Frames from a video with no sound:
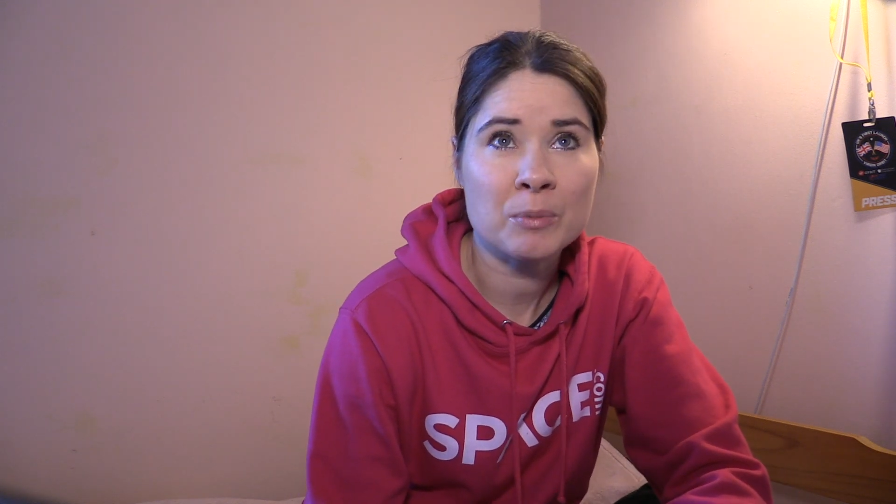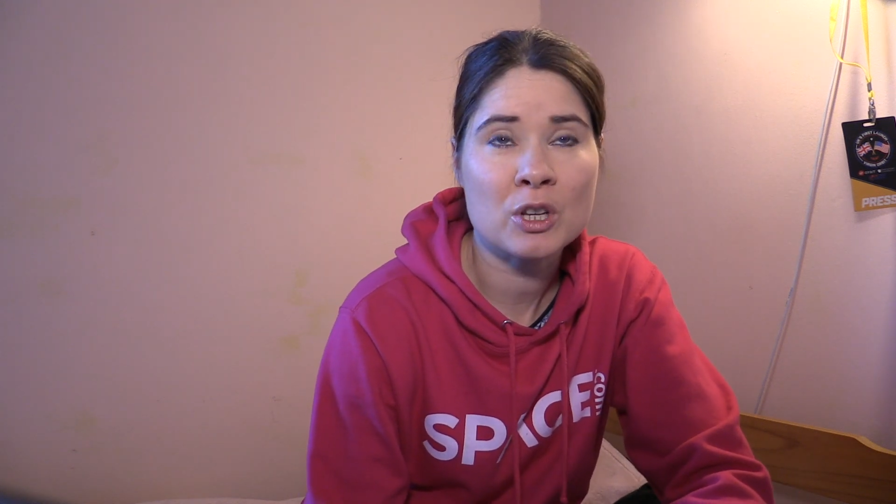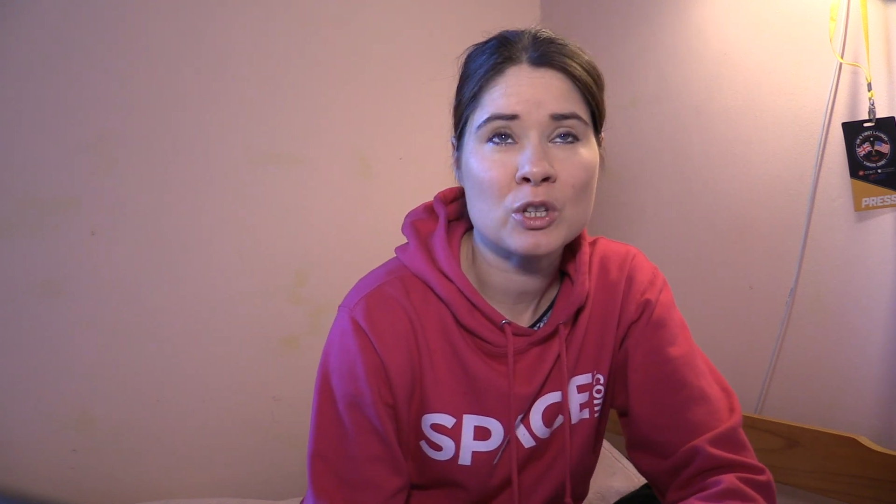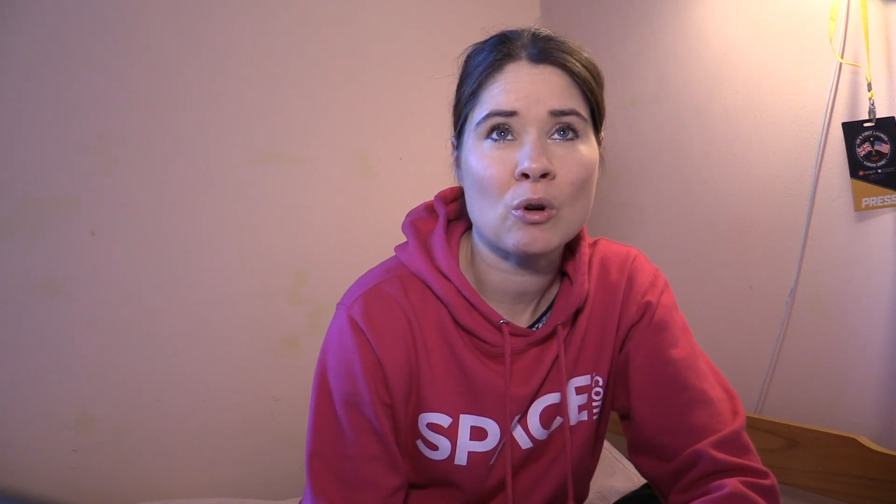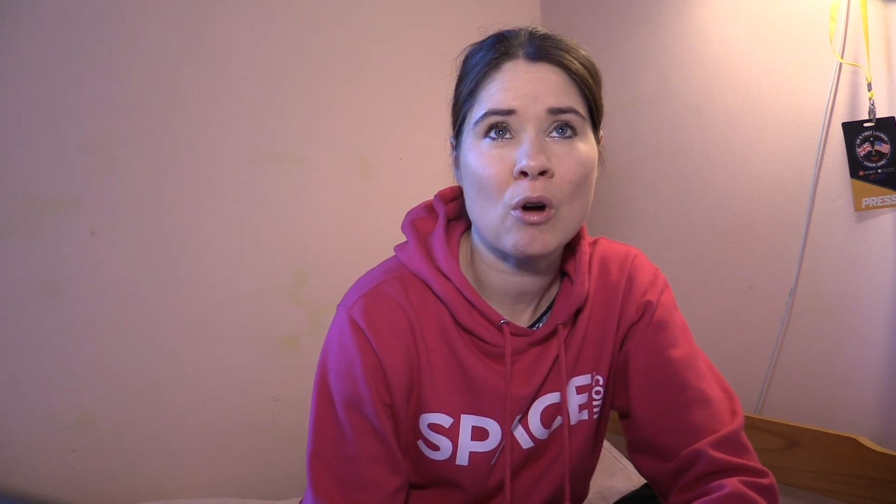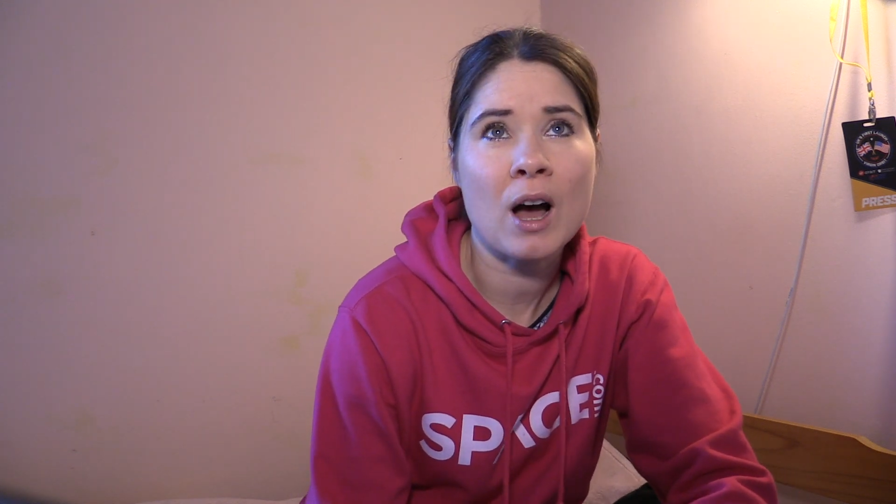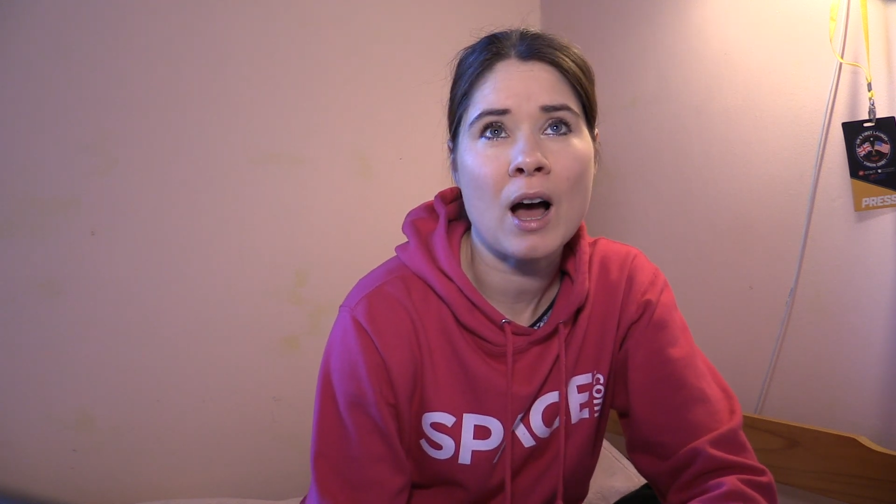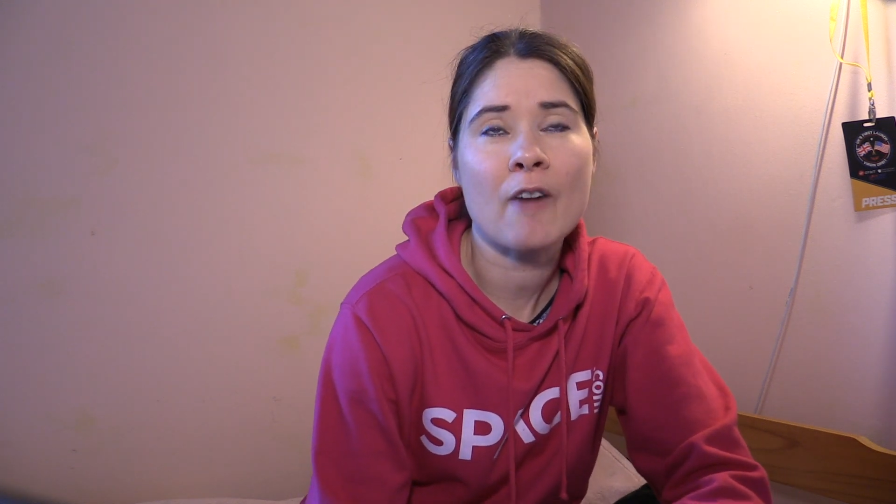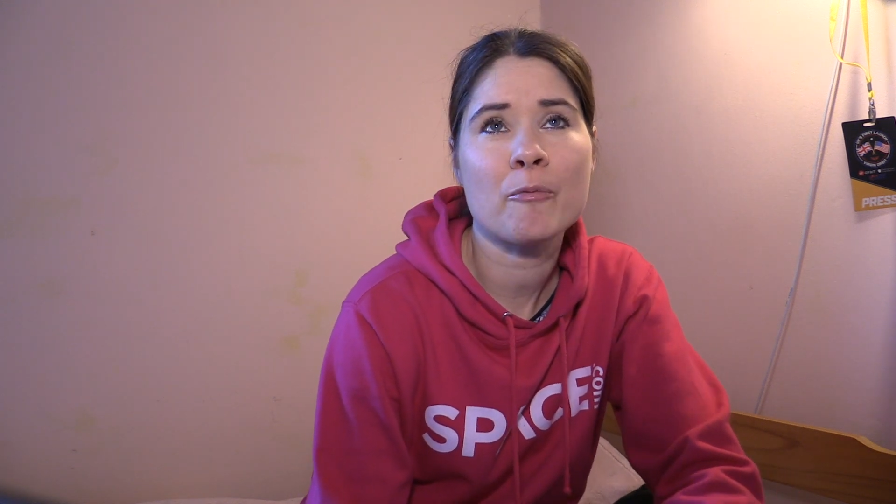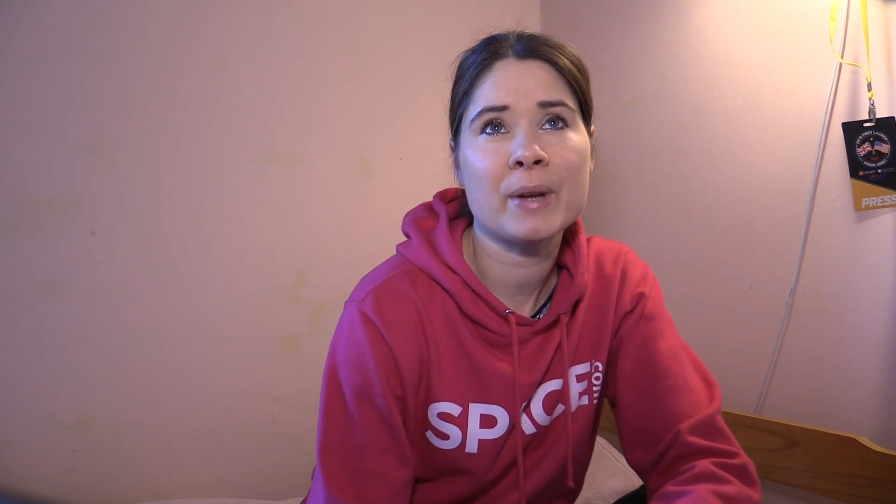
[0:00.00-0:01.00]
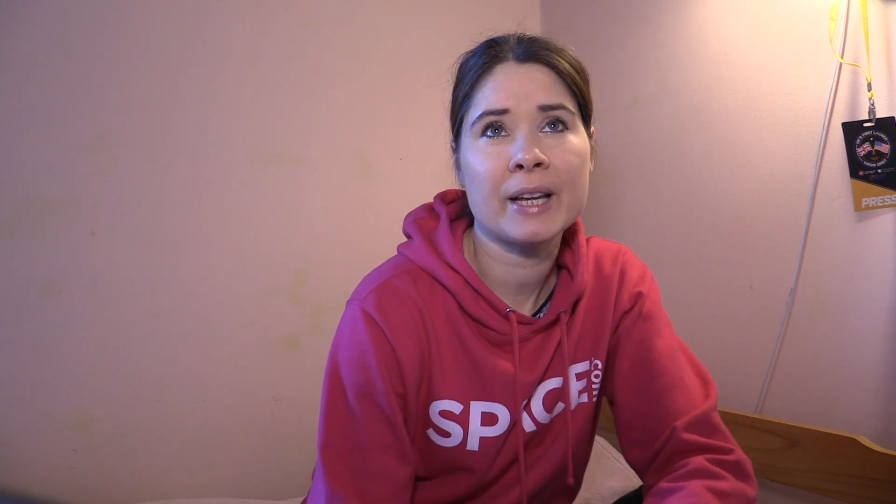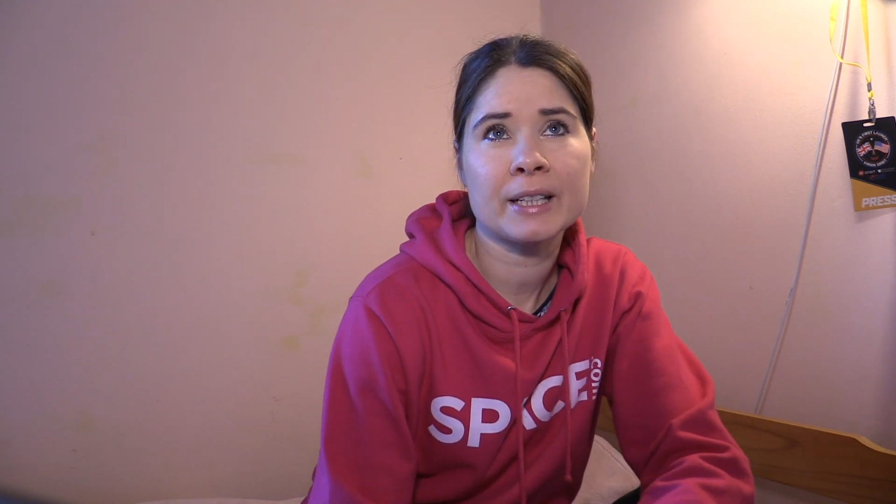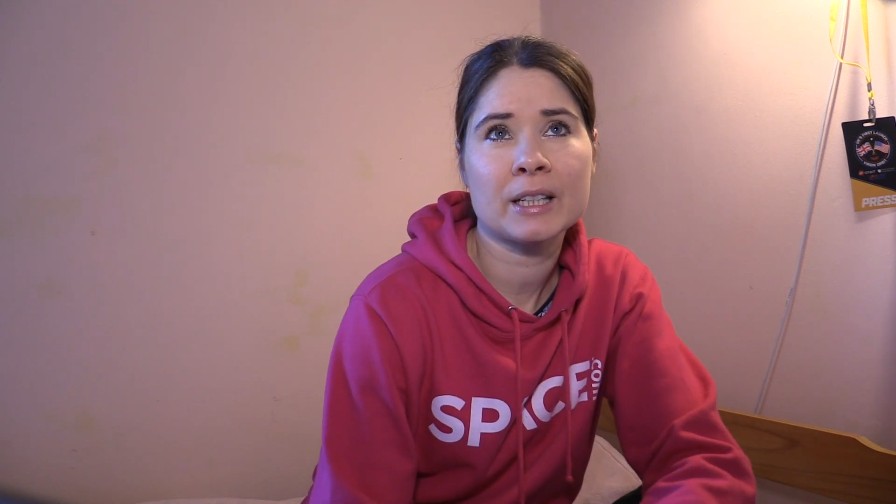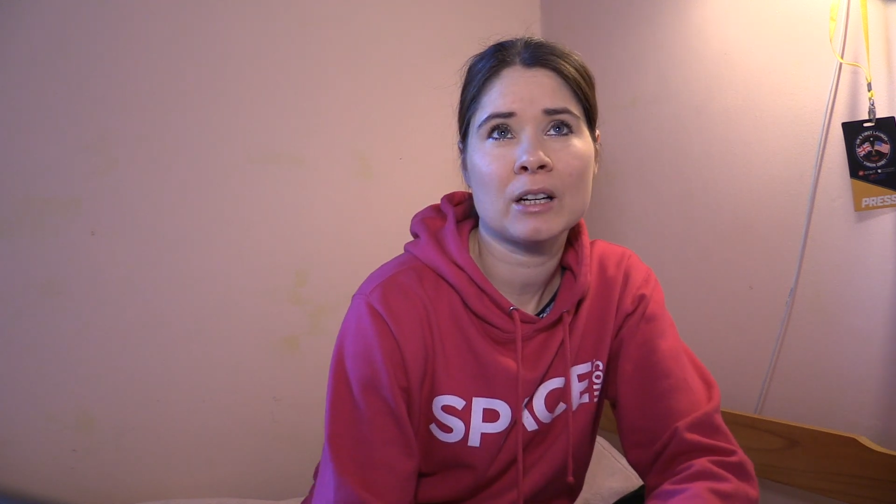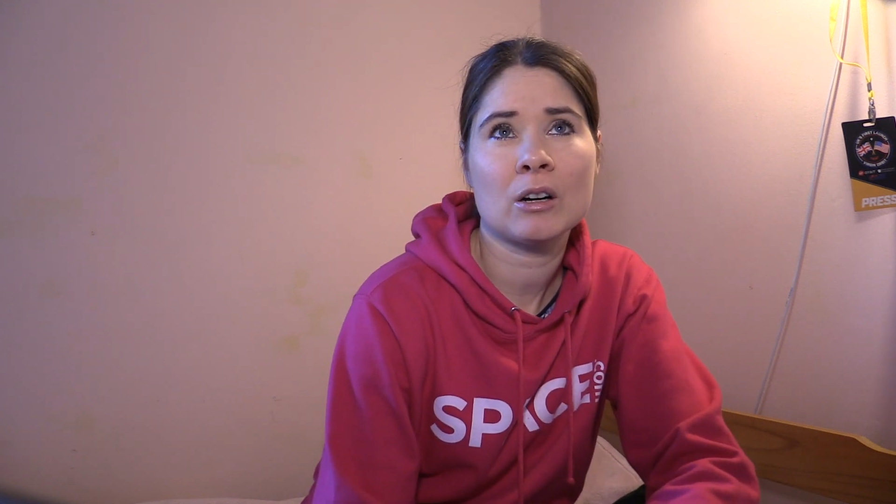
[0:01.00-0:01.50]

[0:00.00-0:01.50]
So I've been